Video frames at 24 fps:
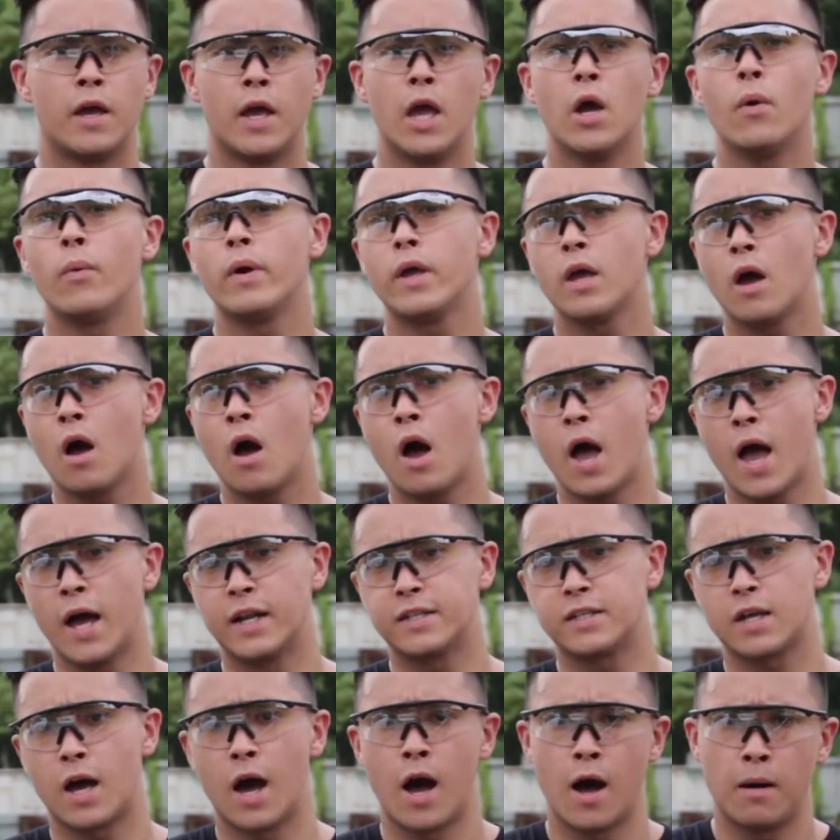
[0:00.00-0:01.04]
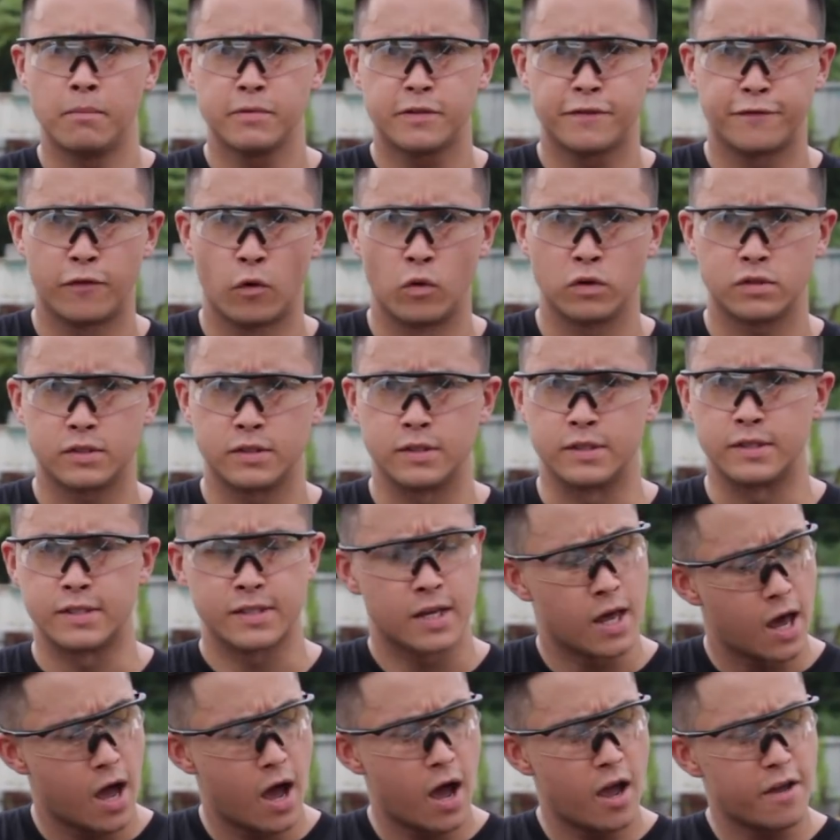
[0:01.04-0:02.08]
Here we are at Armed Forces.
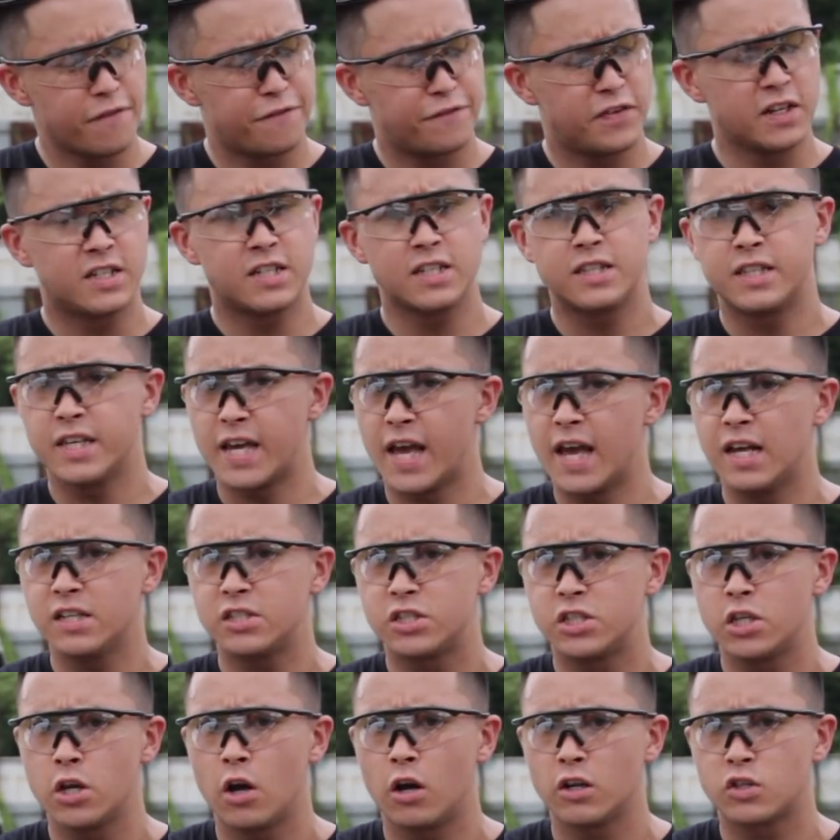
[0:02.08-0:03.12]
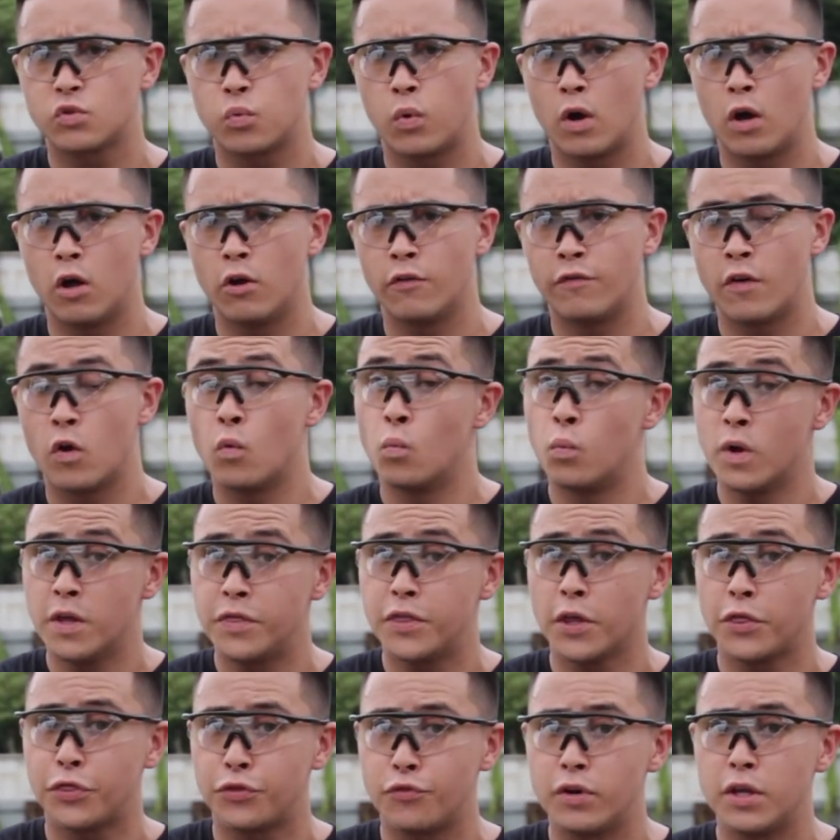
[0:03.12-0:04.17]
I fitted the SGR-12 with
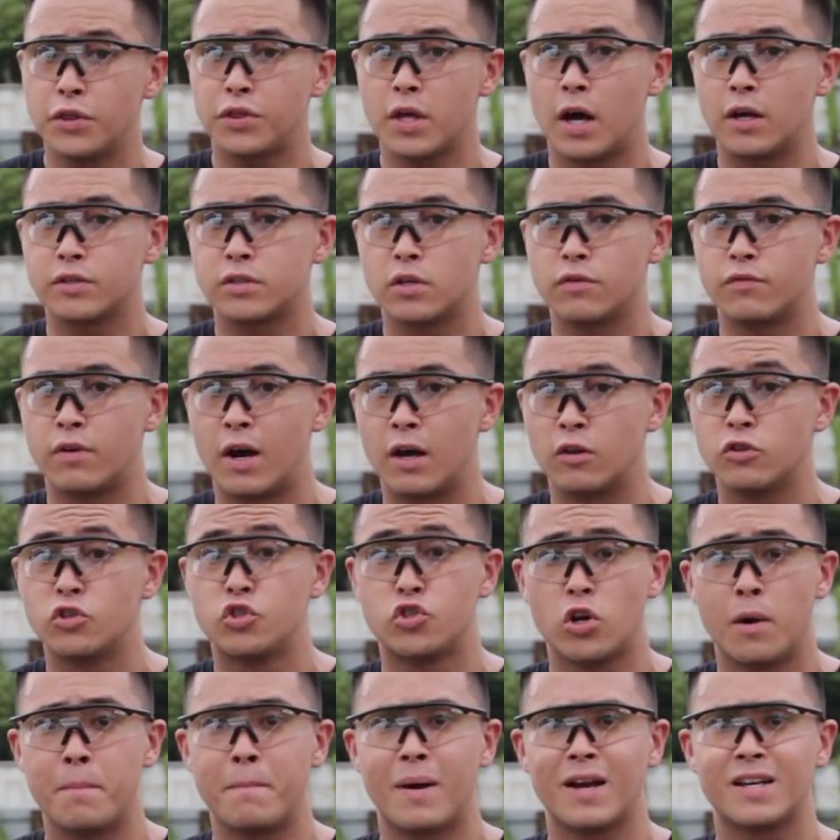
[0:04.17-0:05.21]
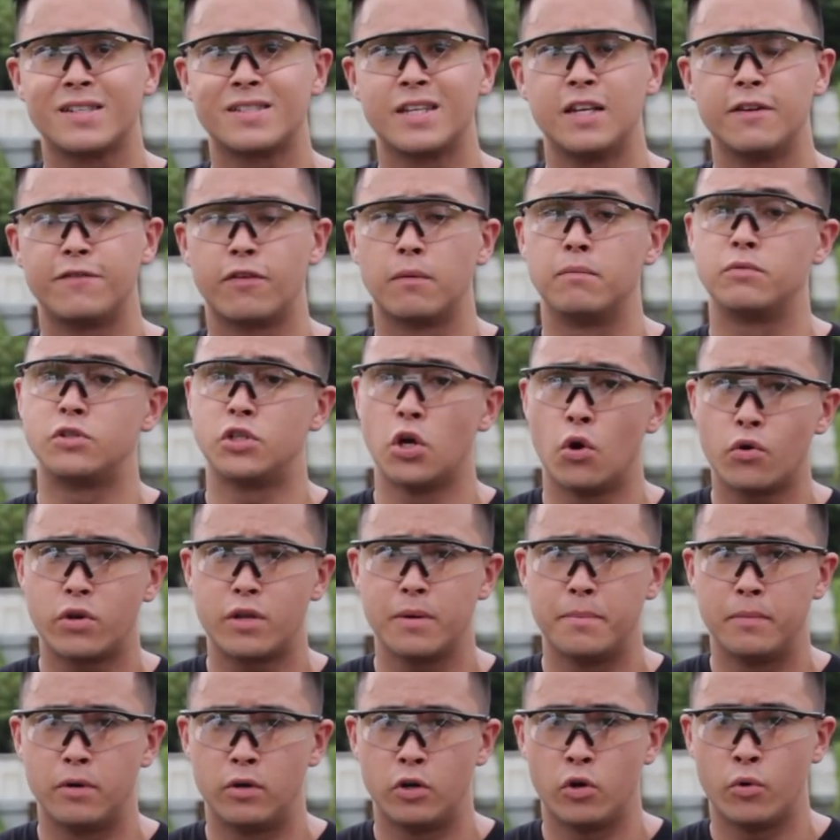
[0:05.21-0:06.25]
the 3000 round drum magazine from
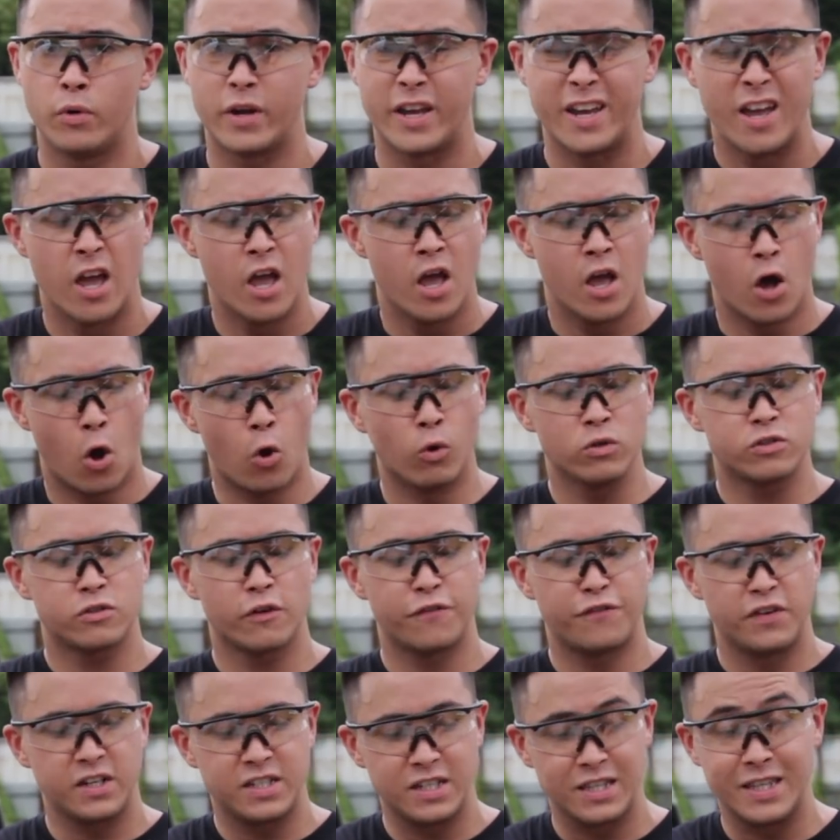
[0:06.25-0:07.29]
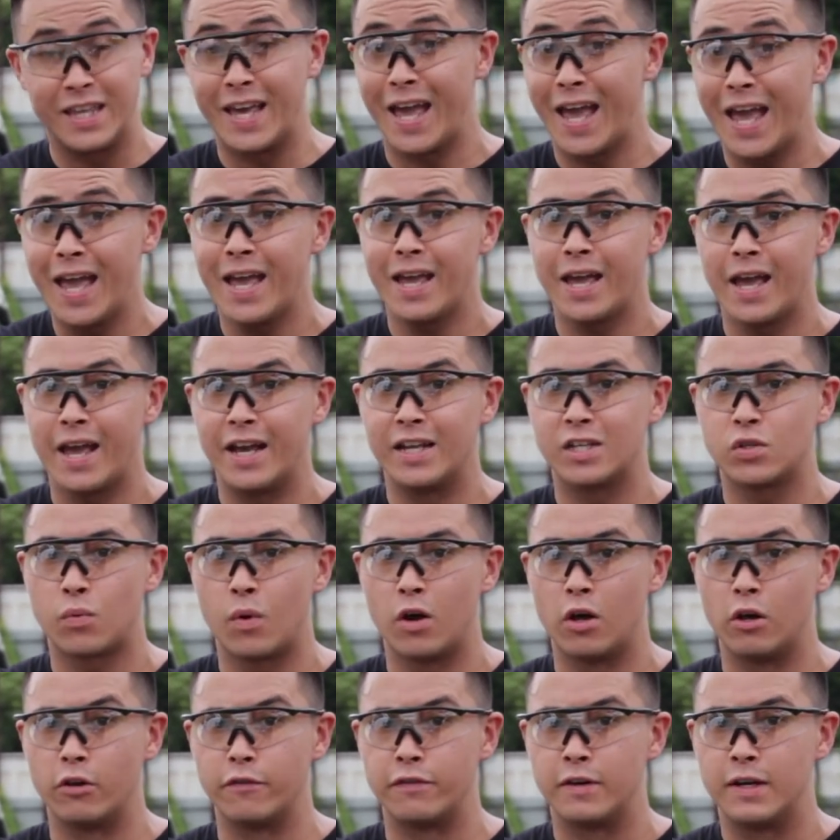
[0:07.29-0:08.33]
Tokyo Marui, also fitting the
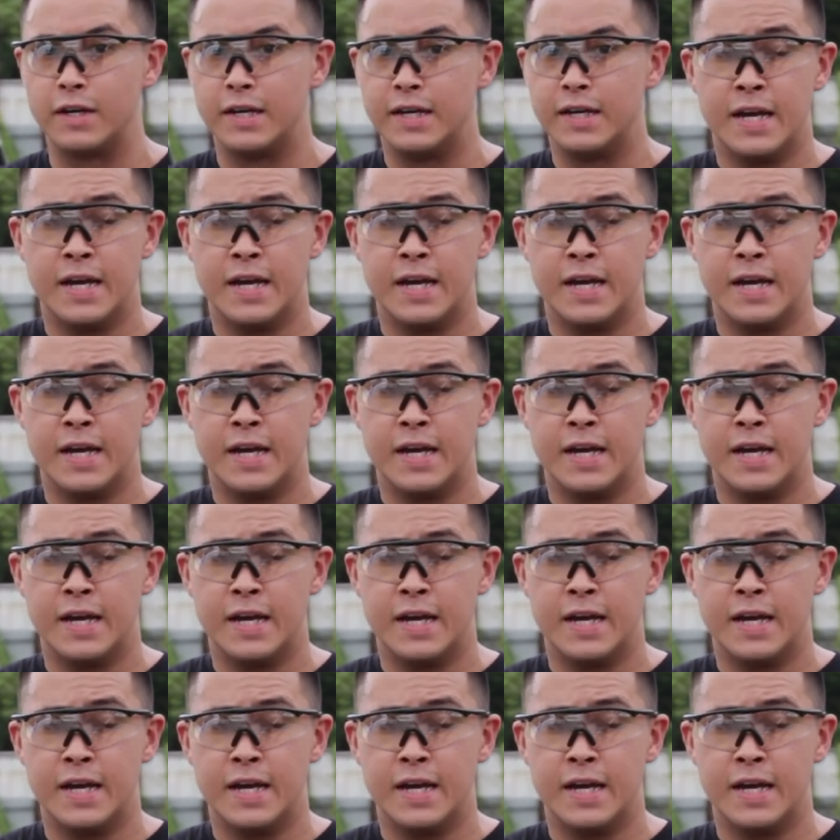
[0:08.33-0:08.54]
AA-12.